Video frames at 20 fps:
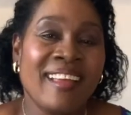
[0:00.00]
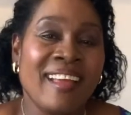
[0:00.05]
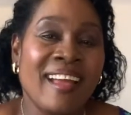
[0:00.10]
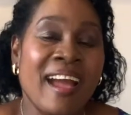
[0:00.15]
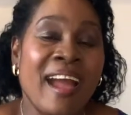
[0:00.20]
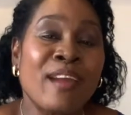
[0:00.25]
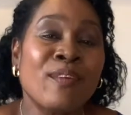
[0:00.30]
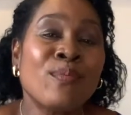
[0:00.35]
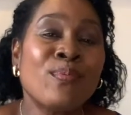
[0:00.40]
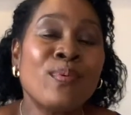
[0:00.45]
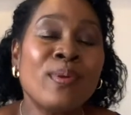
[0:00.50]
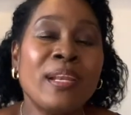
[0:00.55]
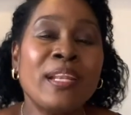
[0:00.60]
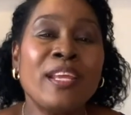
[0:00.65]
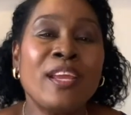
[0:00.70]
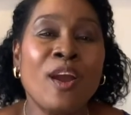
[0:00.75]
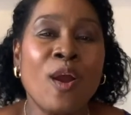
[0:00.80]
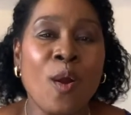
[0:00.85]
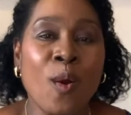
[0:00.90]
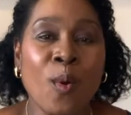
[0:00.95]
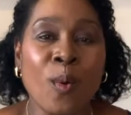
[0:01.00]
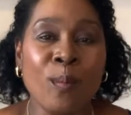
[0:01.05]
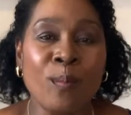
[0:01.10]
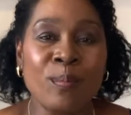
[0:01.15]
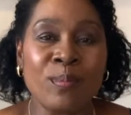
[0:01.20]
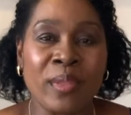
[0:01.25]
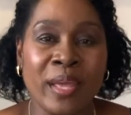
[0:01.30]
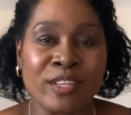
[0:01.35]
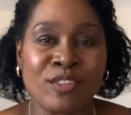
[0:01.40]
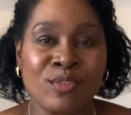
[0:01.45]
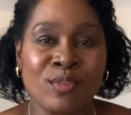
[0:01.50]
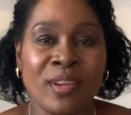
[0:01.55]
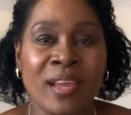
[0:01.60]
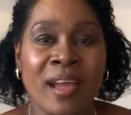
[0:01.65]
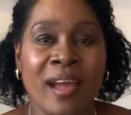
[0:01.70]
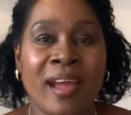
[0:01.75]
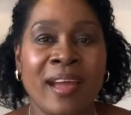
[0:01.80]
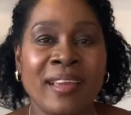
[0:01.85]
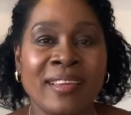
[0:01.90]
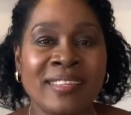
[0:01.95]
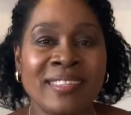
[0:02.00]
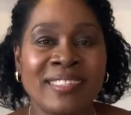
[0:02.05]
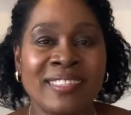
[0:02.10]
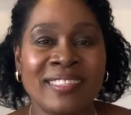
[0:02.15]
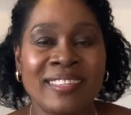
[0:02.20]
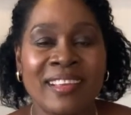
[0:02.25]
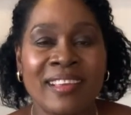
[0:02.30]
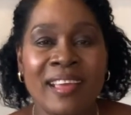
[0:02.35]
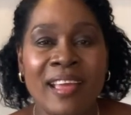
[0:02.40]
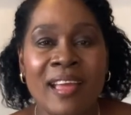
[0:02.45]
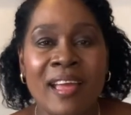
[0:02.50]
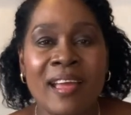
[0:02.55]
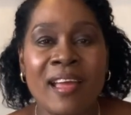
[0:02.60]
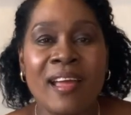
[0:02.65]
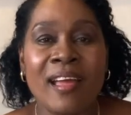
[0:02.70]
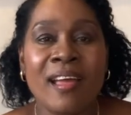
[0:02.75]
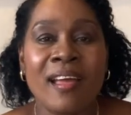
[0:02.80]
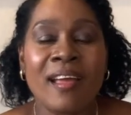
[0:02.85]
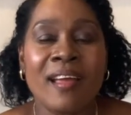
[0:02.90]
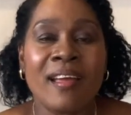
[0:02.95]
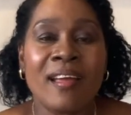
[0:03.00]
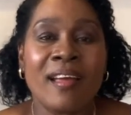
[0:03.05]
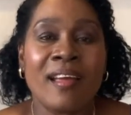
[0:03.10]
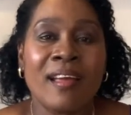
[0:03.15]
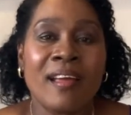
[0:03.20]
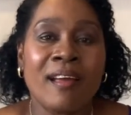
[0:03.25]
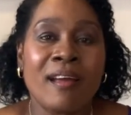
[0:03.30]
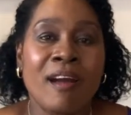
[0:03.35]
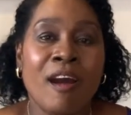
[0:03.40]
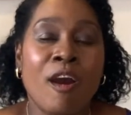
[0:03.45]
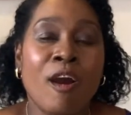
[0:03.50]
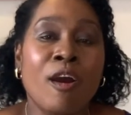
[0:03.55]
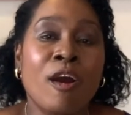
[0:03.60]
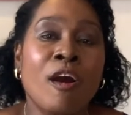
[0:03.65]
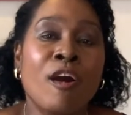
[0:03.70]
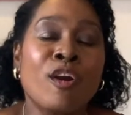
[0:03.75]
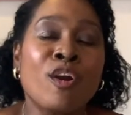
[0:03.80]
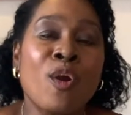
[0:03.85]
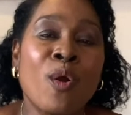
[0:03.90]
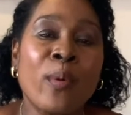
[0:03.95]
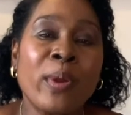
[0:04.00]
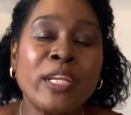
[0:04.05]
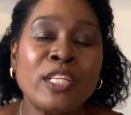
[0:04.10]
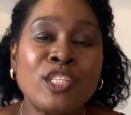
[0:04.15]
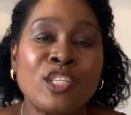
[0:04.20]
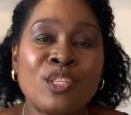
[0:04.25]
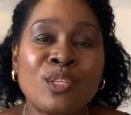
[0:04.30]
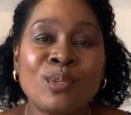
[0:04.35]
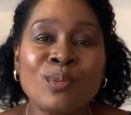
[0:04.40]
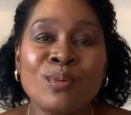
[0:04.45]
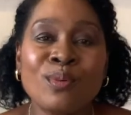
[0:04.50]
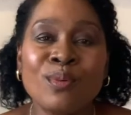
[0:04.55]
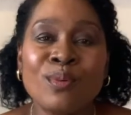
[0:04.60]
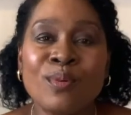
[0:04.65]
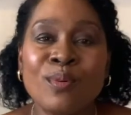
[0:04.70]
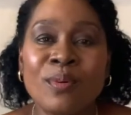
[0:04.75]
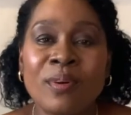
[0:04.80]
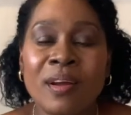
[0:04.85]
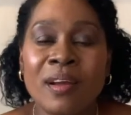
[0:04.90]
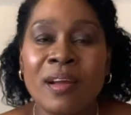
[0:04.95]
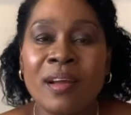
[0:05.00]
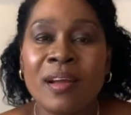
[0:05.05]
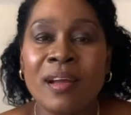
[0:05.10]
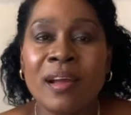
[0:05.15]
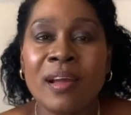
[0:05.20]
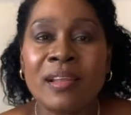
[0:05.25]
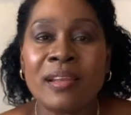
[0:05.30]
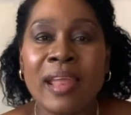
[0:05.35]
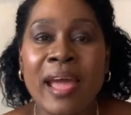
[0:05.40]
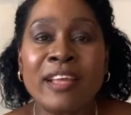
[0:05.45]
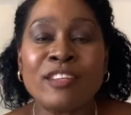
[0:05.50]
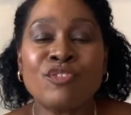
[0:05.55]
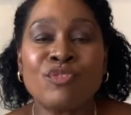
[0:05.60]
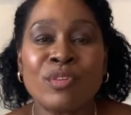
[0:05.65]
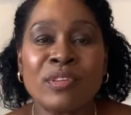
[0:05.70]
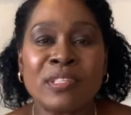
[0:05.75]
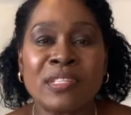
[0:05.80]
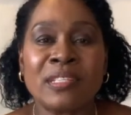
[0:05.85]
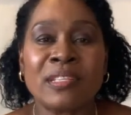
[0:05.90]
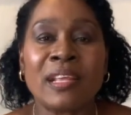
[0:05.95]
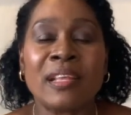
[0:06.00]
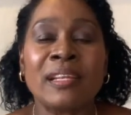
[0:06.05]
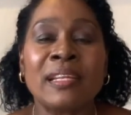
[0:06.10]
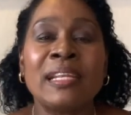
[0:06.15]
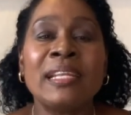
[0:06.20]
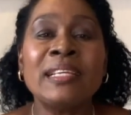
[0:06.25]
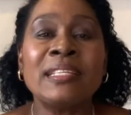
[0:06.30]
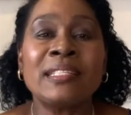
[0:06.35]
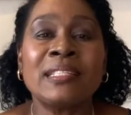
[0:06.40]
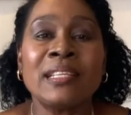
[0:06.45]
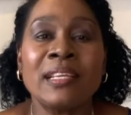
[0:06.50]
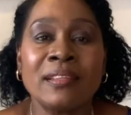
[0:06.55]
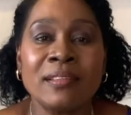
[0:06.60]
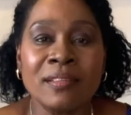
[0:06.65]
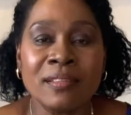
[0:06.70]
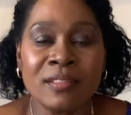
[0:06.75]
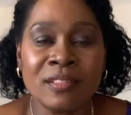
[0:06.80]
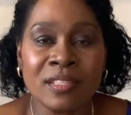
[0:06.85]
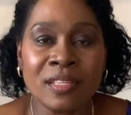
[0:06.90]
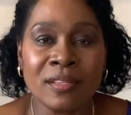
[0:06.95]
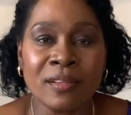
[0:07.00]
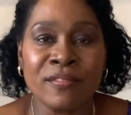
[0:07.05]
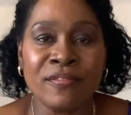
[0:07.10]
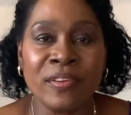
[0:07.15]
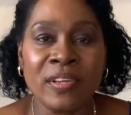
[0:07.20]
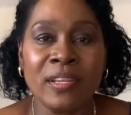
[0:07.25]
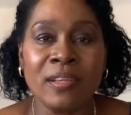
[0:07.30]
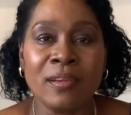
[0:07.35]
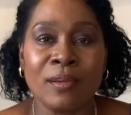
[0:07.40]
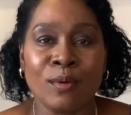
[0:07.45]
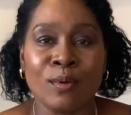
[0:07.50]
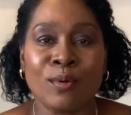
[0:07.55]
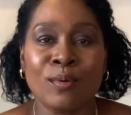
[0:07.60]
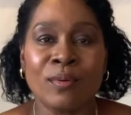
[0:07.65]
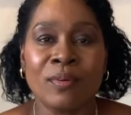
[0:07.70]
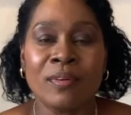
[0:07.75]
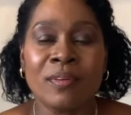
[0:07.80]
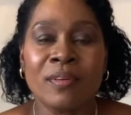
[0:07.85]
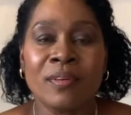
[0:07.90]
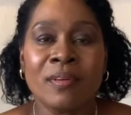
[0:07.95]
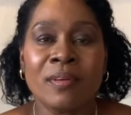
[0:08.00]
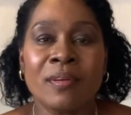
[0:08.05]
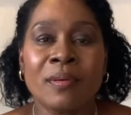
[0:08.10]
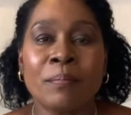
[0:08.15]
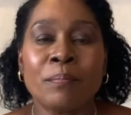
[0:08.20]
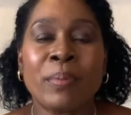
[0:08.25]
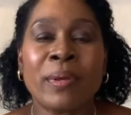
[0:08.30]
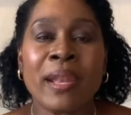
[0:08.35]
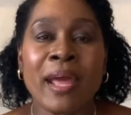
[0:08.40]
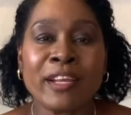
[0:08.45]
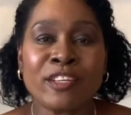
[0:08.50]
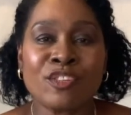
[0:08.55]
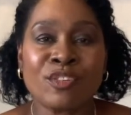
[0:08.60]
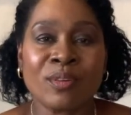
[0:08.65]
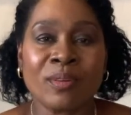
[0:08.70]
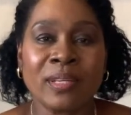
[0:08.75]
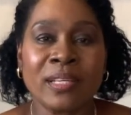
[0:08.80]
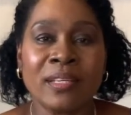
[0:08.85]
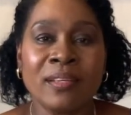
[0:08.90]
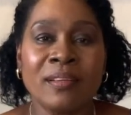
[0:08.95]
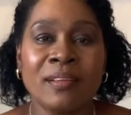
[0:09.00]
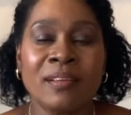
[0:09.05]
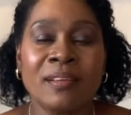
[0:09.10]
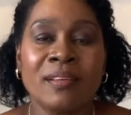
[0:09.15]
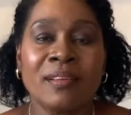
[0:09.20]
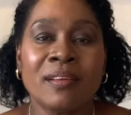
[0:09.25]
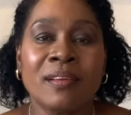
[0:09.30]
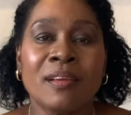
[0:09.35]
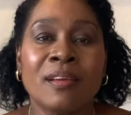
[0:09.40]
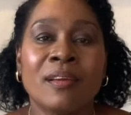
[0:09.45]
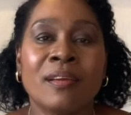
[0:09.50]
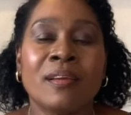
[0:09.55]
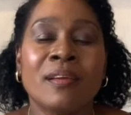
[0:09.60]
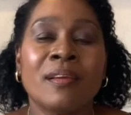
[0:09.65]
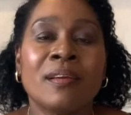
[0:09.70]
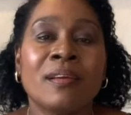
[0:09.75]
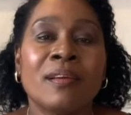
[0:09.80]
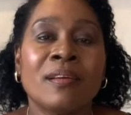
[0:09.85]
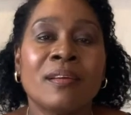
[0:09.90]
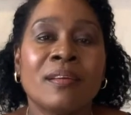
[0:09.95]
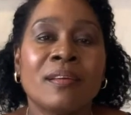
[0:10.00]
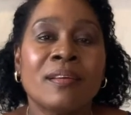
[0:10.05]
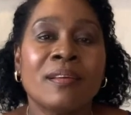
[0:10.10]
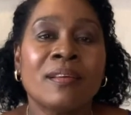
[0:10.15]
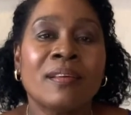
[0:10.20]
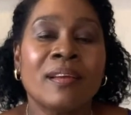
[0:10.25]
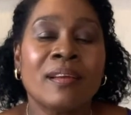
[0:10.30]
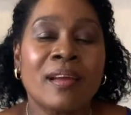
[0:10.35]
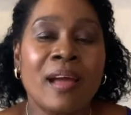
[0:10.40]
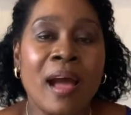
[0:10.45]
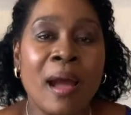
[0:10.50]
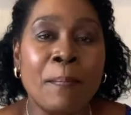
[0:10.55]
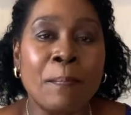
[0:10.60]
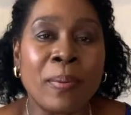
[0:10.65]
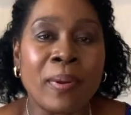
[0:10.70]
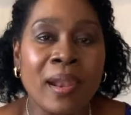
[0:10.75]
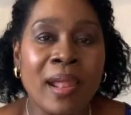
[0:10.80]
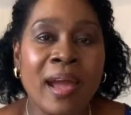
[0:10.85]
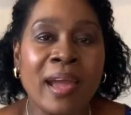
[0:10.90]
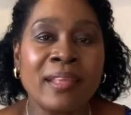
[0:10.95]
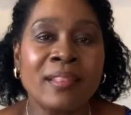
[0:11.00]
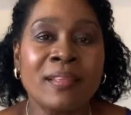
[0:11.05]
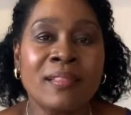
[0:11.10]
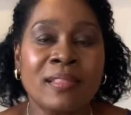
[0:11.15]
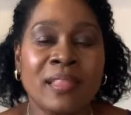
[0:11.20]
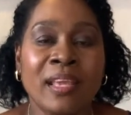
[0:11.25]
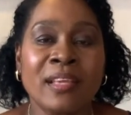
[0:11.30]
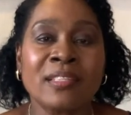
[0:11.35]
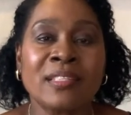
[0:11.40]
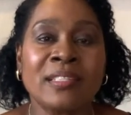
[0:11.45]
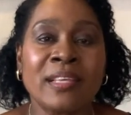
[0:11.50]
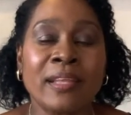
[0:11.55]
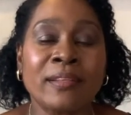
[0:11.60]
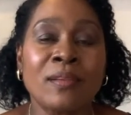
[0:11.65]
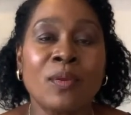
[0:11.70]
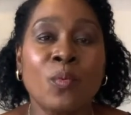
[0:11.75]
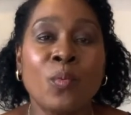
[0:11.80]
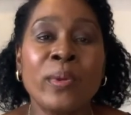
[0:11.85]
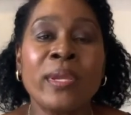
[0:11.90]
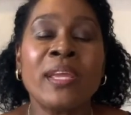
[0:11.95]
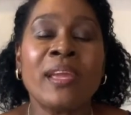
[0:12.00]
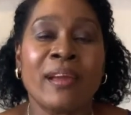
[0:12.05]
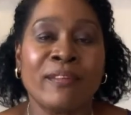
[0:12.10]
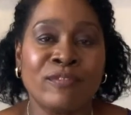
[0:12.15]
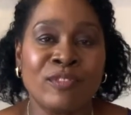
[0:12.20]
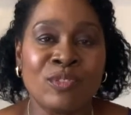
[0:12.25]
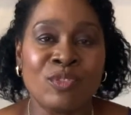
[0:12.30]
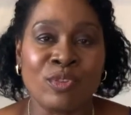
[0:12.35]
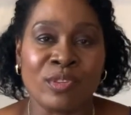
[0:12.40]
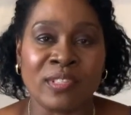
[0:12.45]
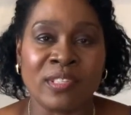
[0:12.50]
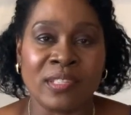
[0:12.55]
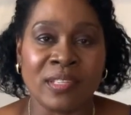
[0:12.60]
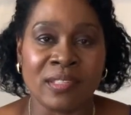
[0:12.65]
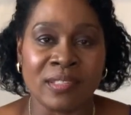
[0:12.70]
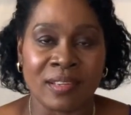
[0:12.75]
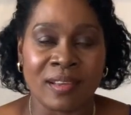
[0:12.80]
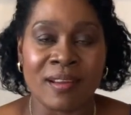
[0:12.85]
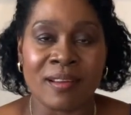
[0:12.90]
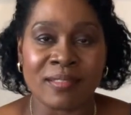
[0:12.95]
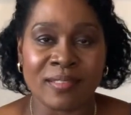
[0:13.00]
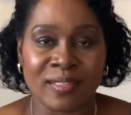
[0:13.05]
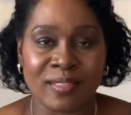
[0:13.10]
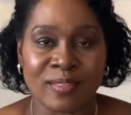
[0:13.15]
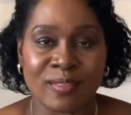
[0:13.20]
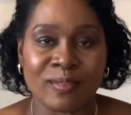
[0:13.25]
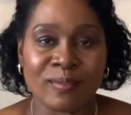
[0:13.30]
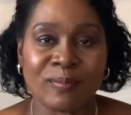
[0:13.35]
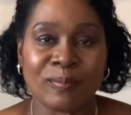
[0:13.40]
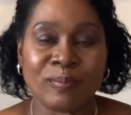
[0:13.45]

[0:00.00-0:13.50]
I really hope that you guys are going to not just listen to the video, but actually apply the things that we have just discussed.